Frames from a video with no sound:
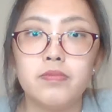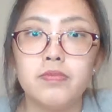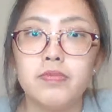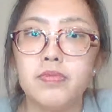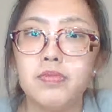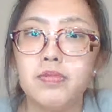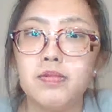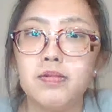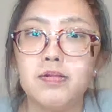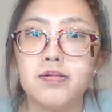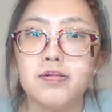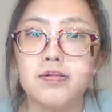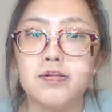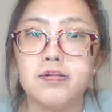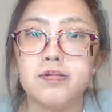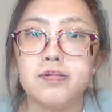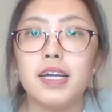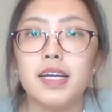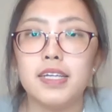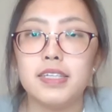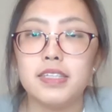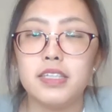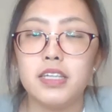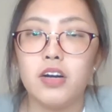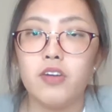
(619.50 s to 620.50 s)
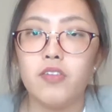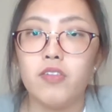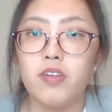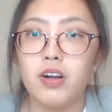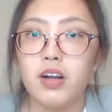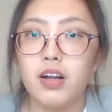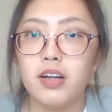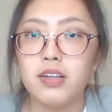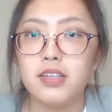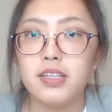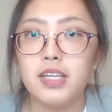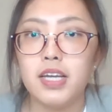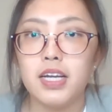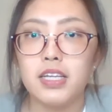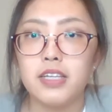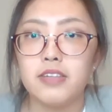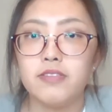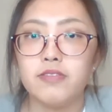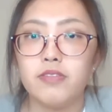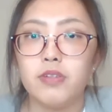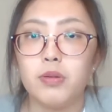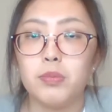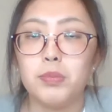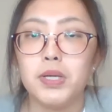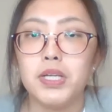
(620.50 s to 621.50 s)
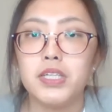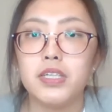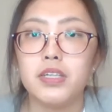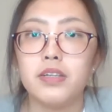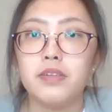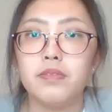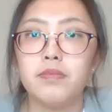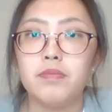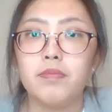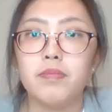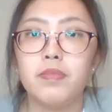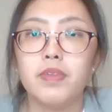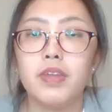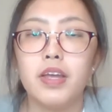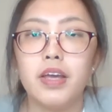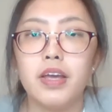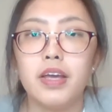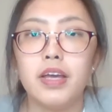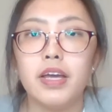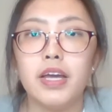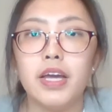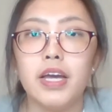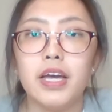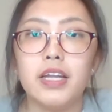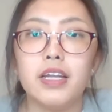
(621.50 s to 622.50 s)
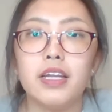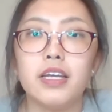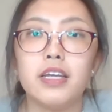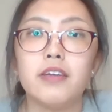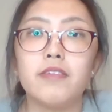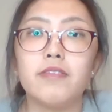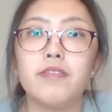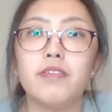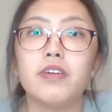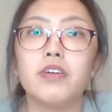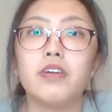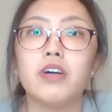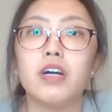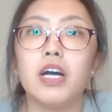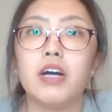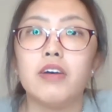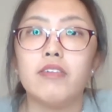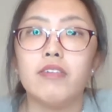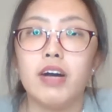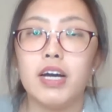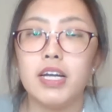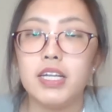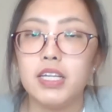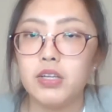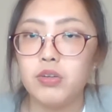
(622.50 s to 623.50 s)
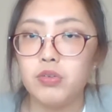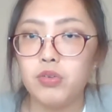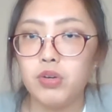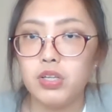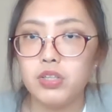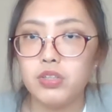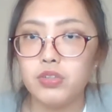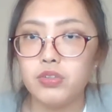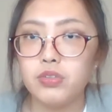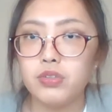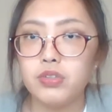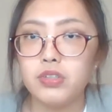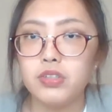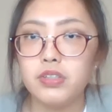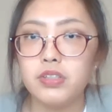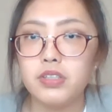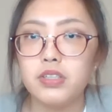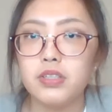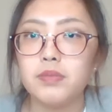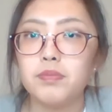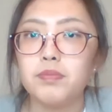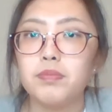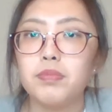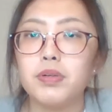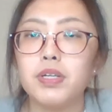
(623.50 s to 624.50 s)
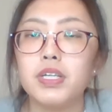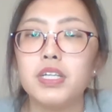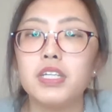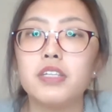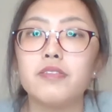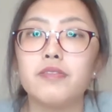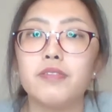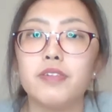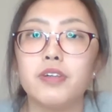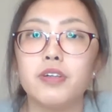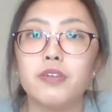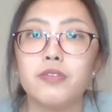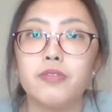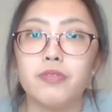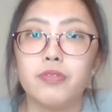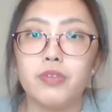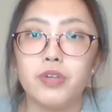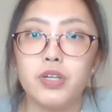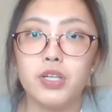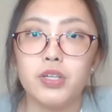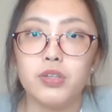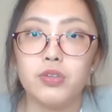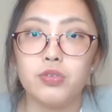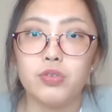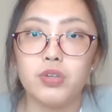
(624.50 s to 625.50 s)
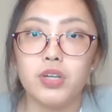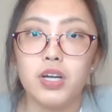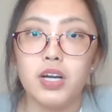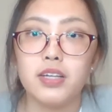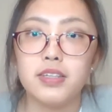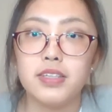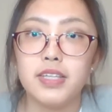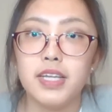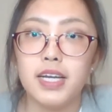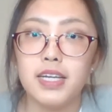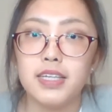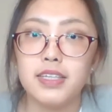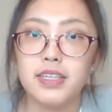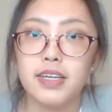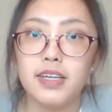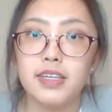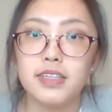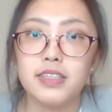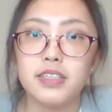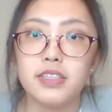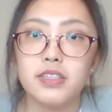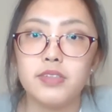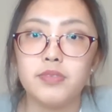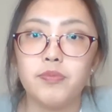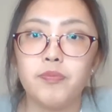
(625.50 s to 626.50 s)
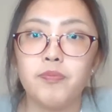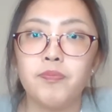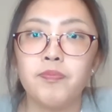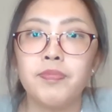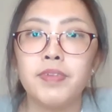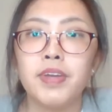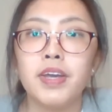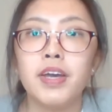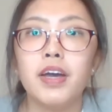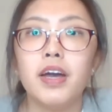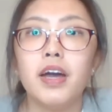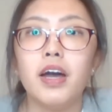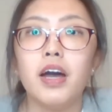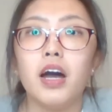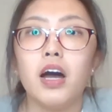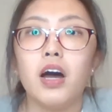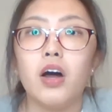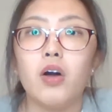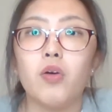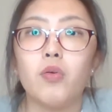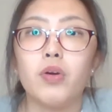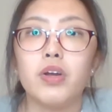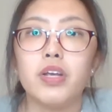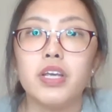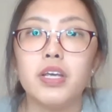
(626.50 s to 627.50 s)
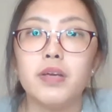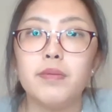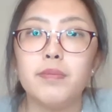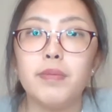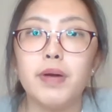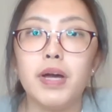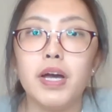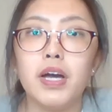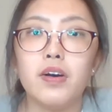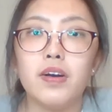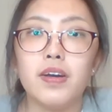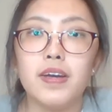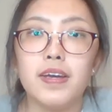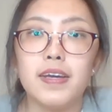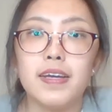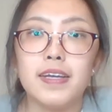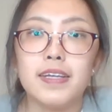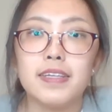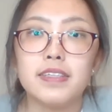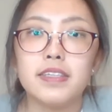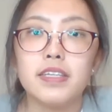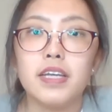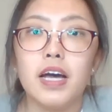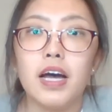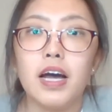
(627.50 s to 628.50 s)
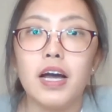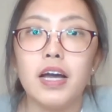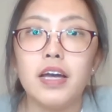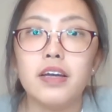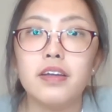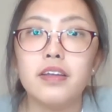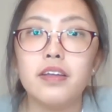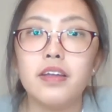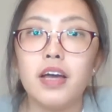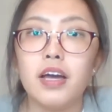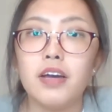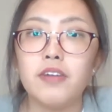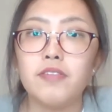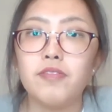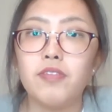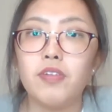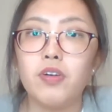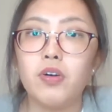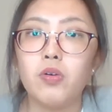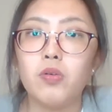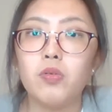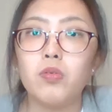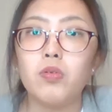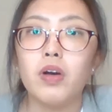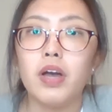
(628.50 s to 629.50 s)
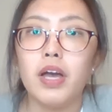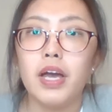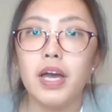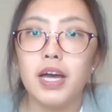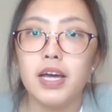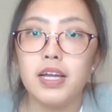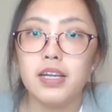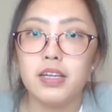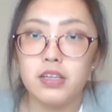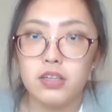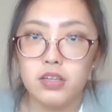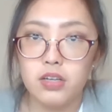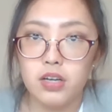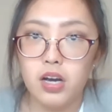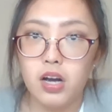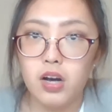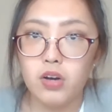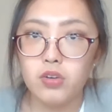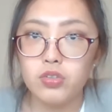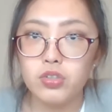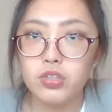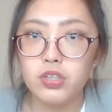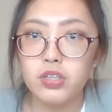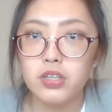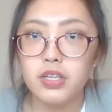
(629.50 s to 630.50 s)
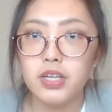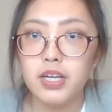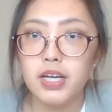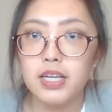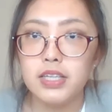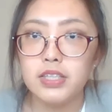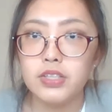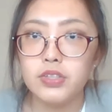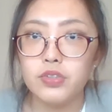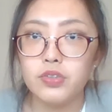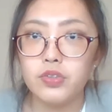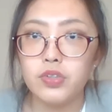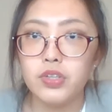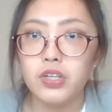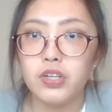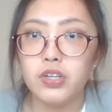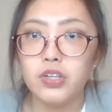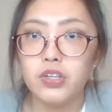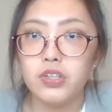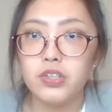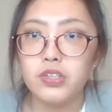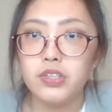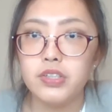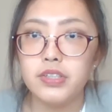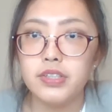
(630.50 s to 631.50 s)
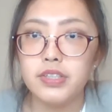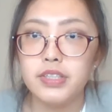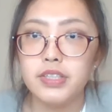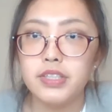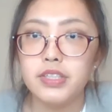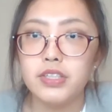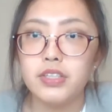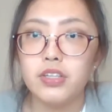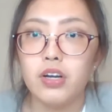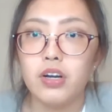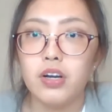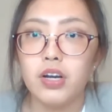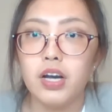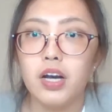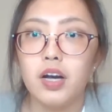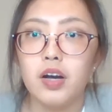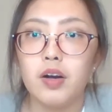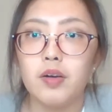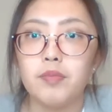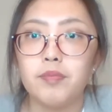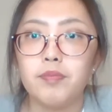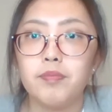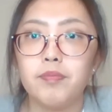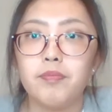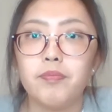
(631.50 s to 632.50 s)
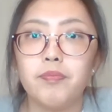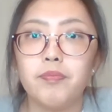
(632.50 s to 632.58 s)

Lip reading: Here is our contact information. And if you have any questions, please feel free to contact us. Our email is info@culturecounselingagency.com.